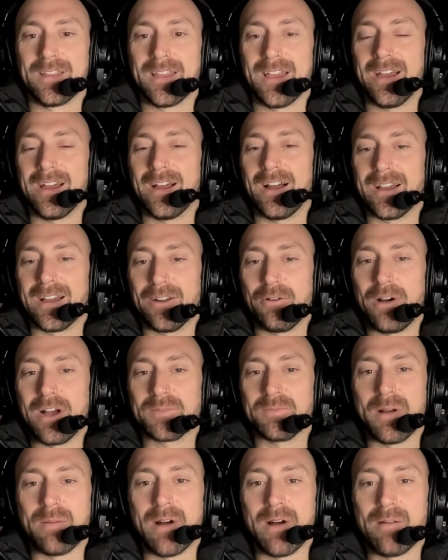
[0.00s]
yeah, I got to
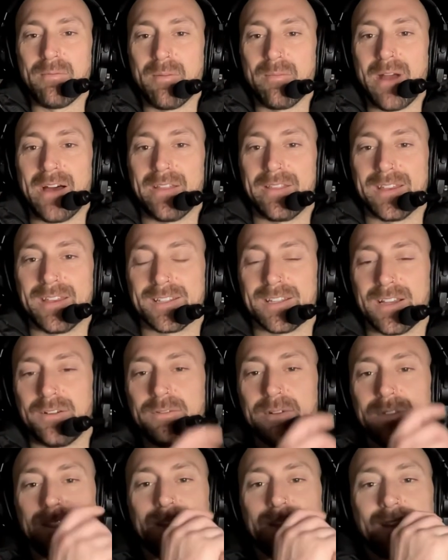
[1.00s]
ask my mom about this. I
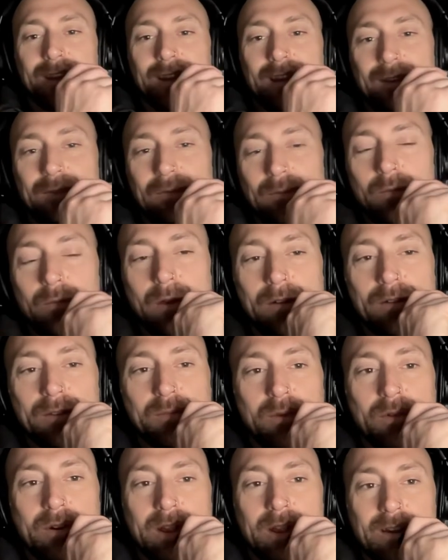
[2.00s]
was I was
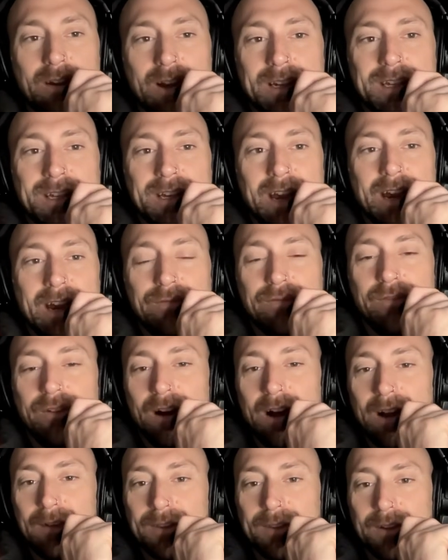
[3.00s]
born in nineteen
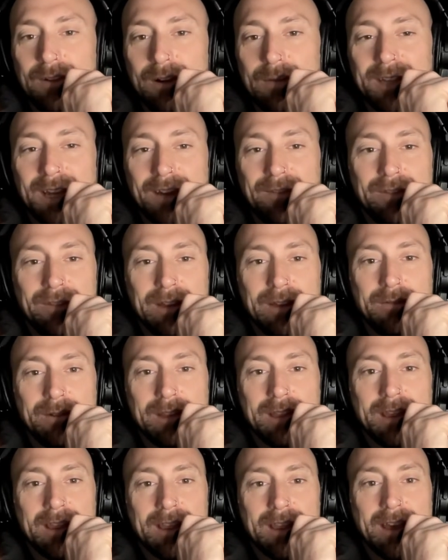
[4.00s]
eighty-five, so I'm definitely
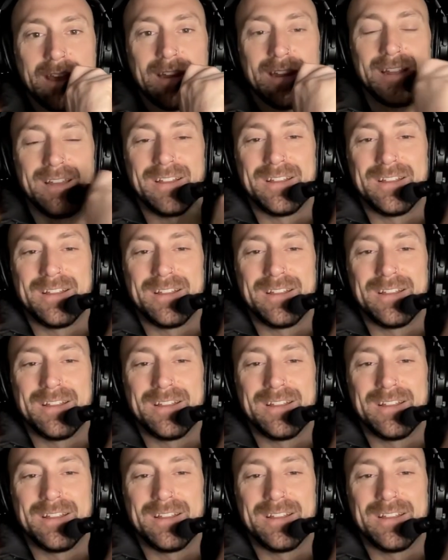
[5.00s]
within that.